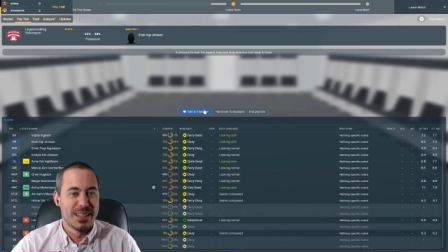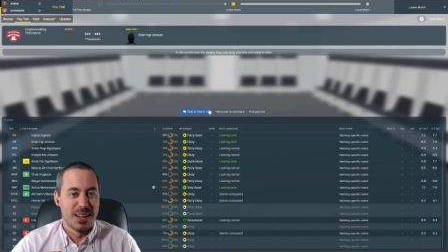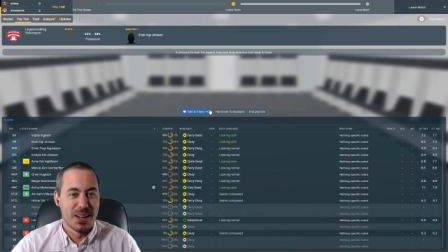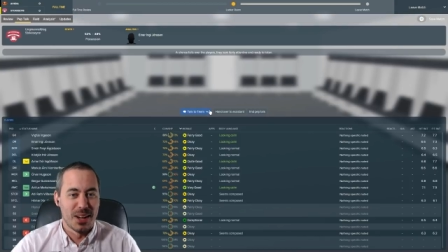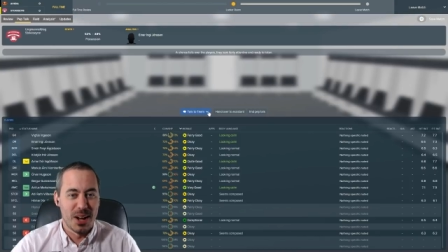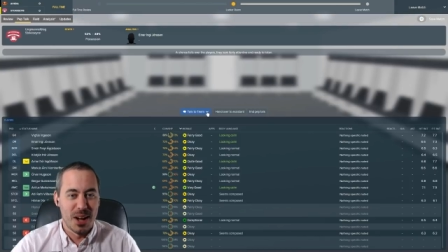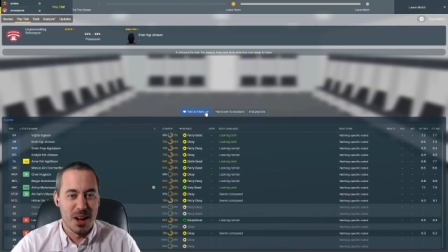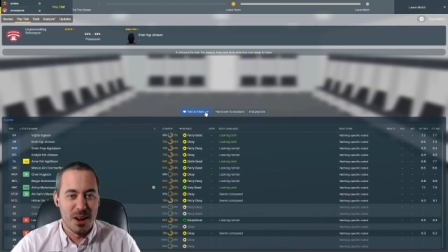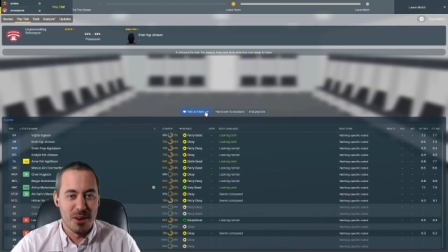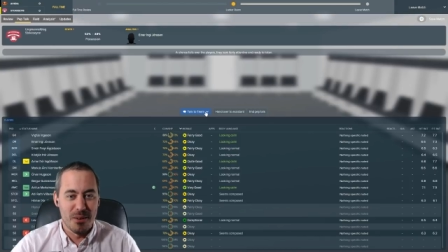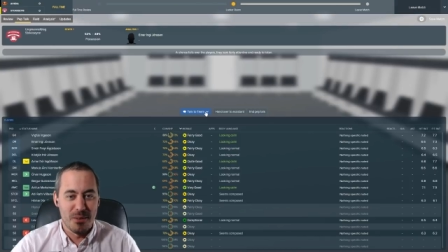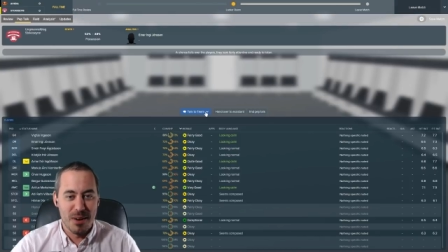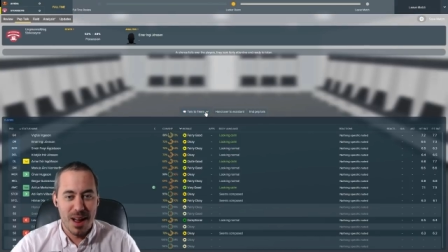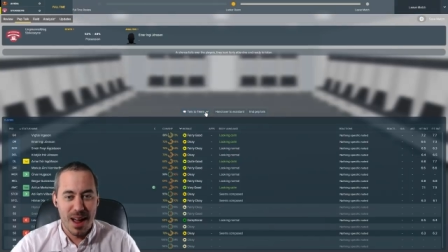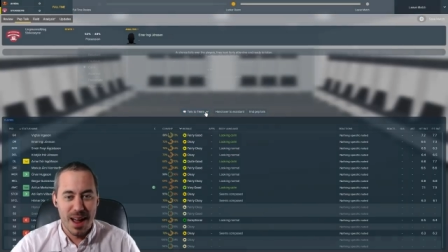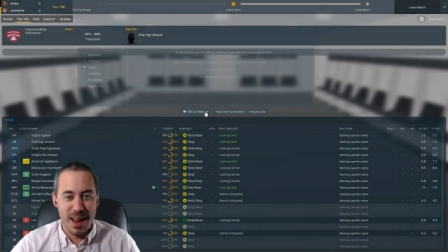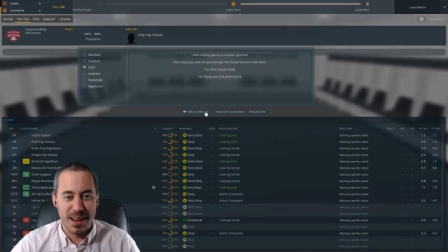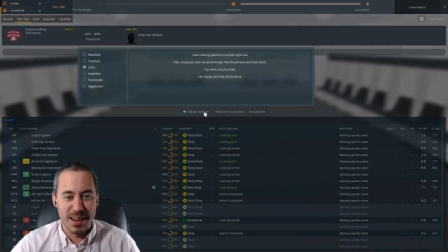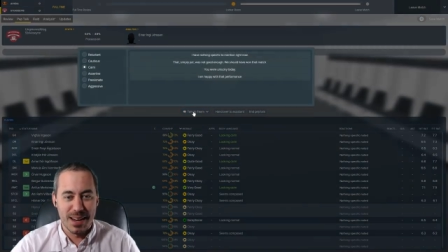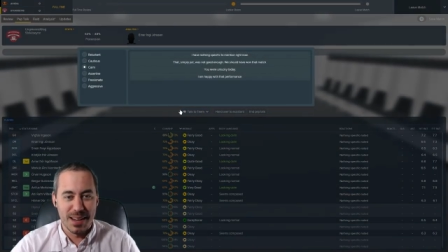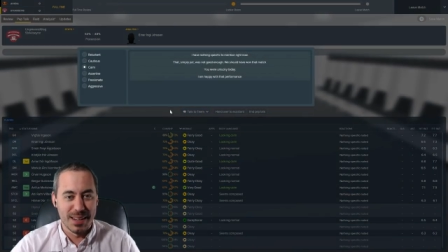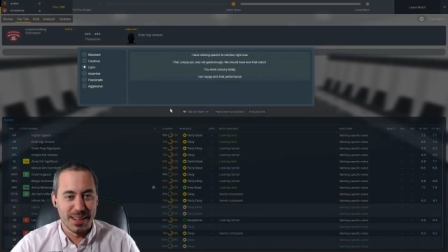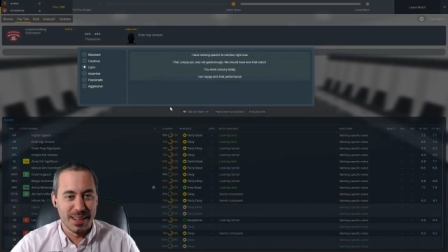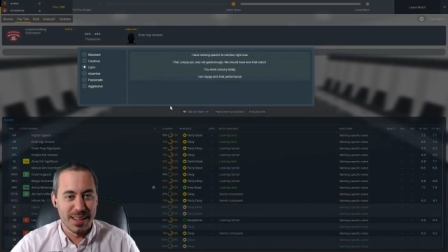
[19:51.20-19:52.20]
All
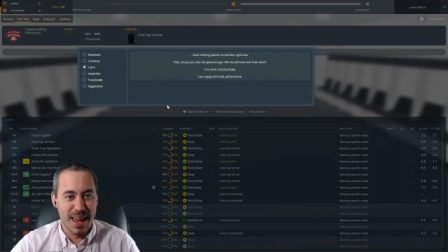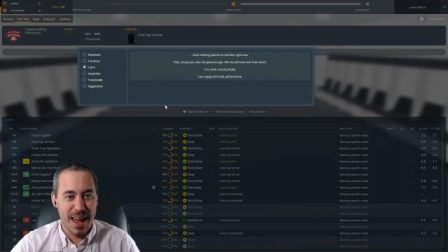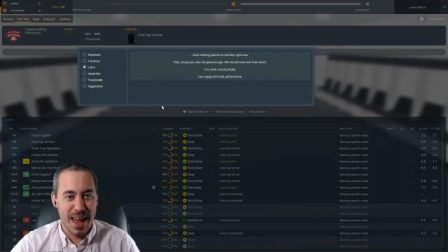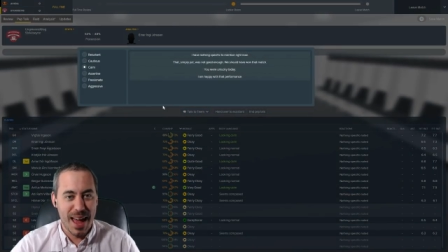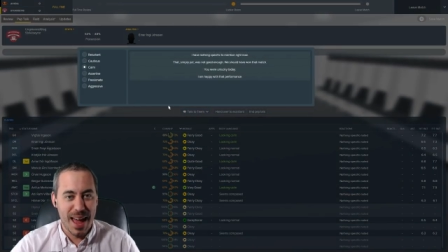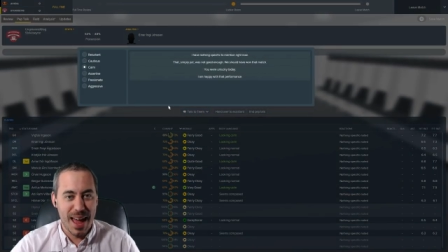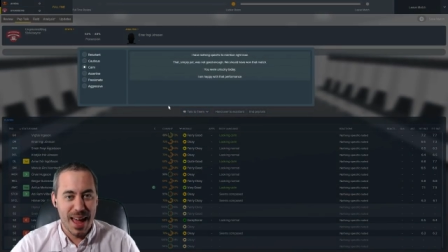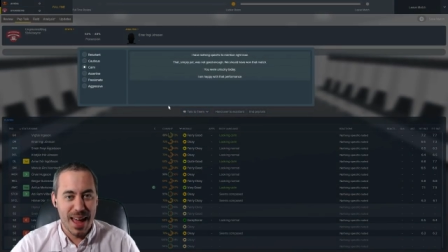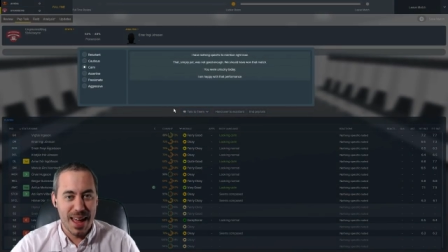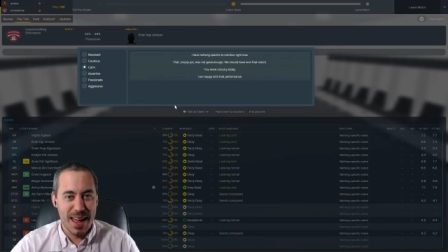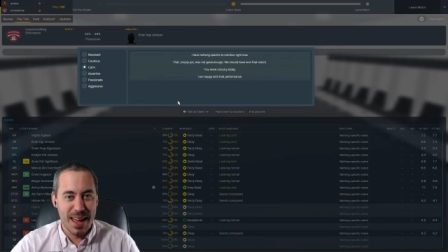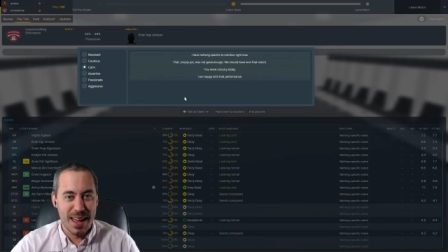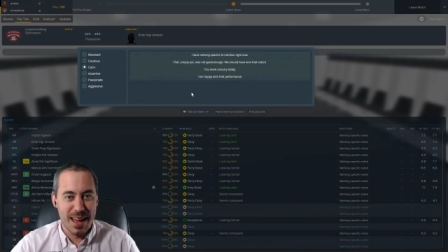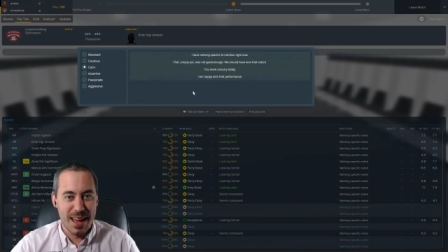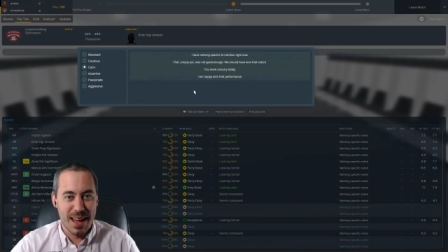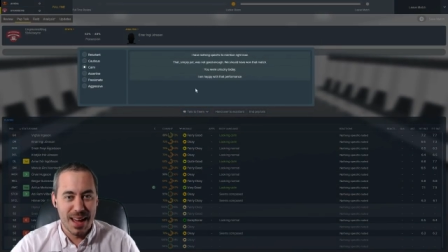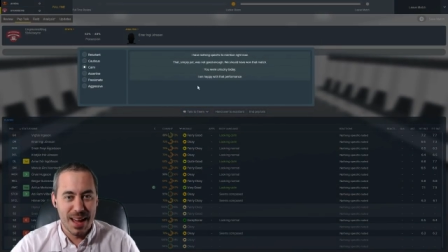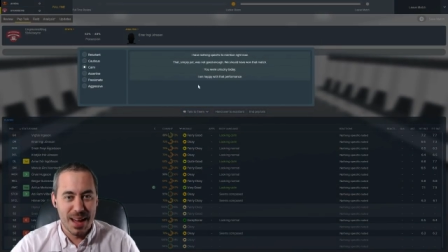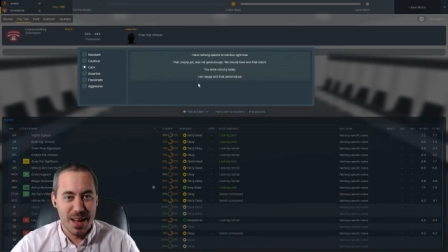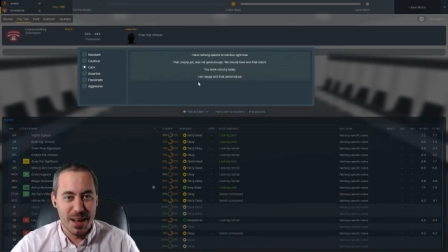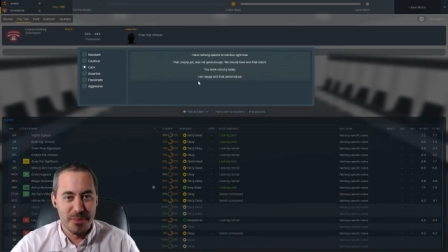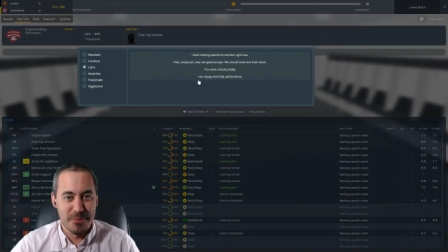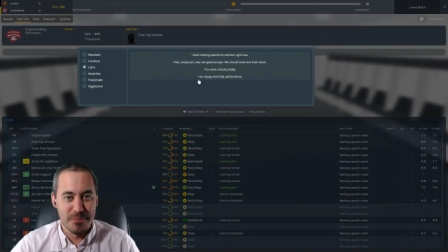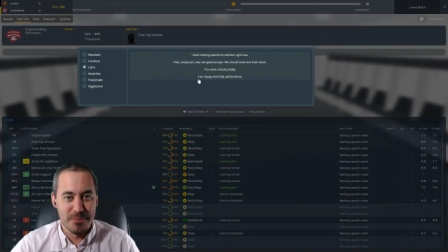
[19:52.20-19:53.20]
right. Yay.
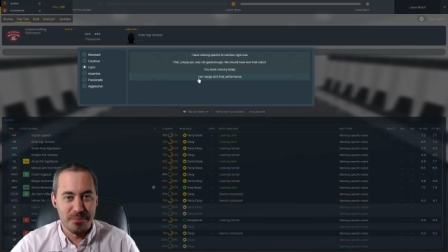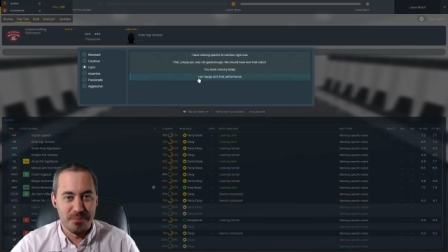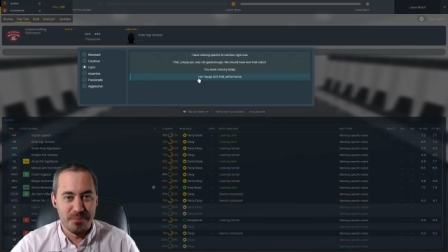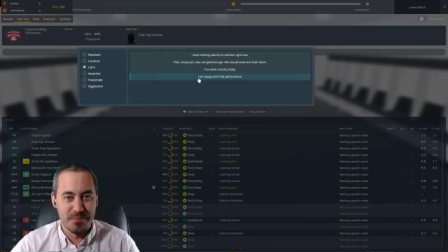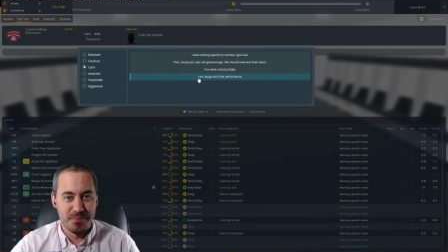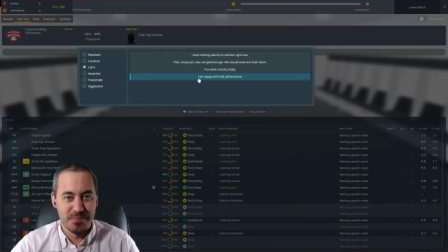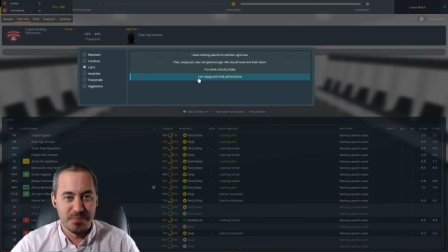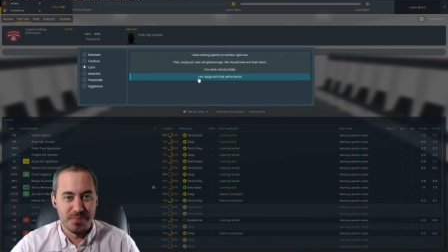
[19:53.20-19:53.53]
Um.